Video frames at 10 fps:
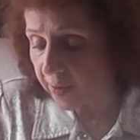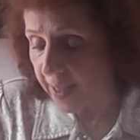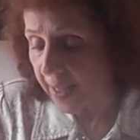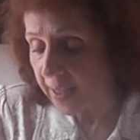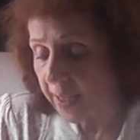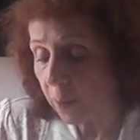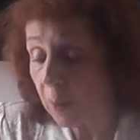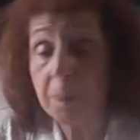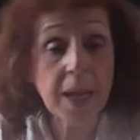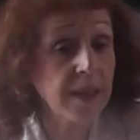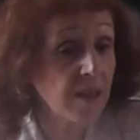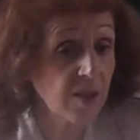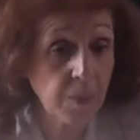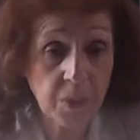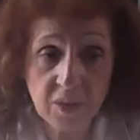that it will make the
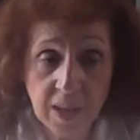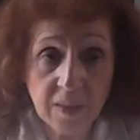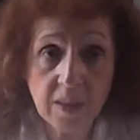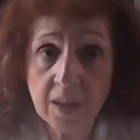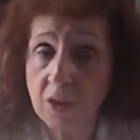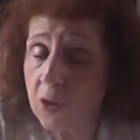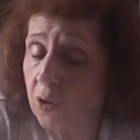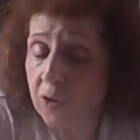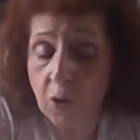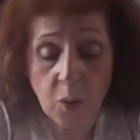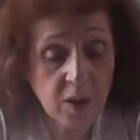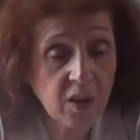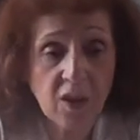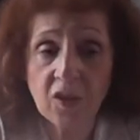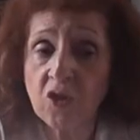temple desolate. The, the
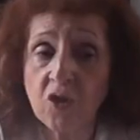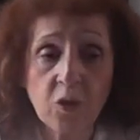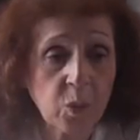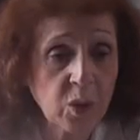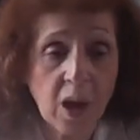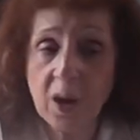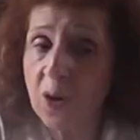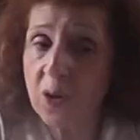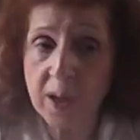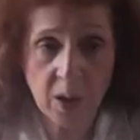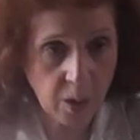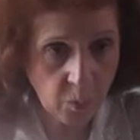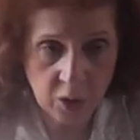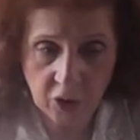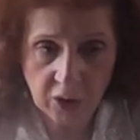Orthodox Jews will not go there
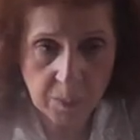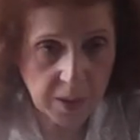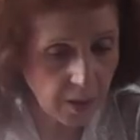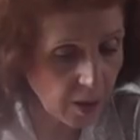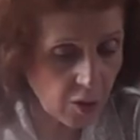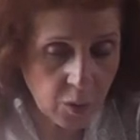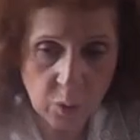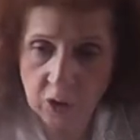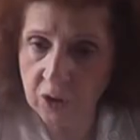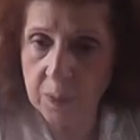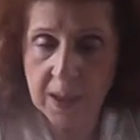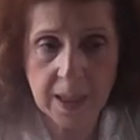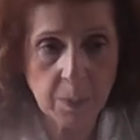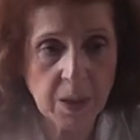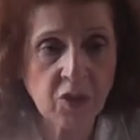and worship. They're not going to worship
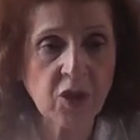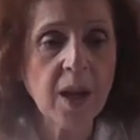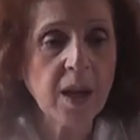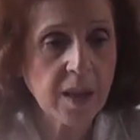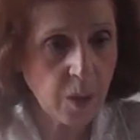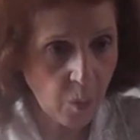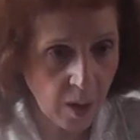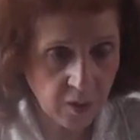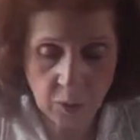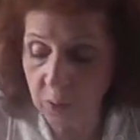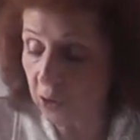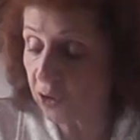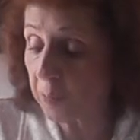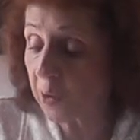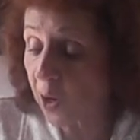the image. They want to
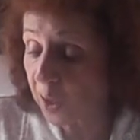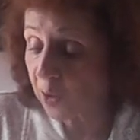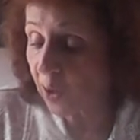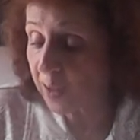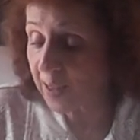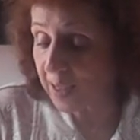worship God, not